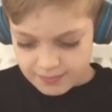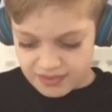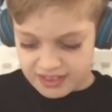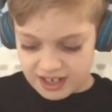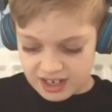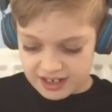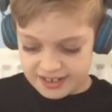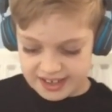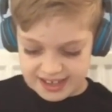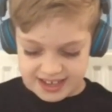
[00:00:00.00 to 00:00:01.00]

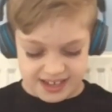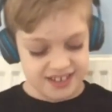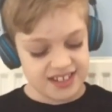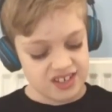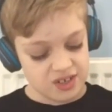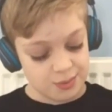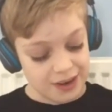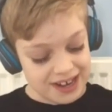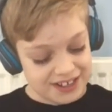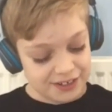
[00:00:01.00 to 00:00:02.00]
nice. This is
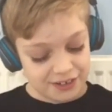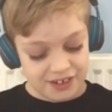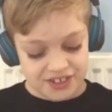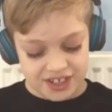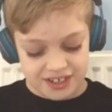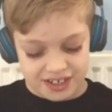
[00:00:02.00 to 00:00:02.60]
really good.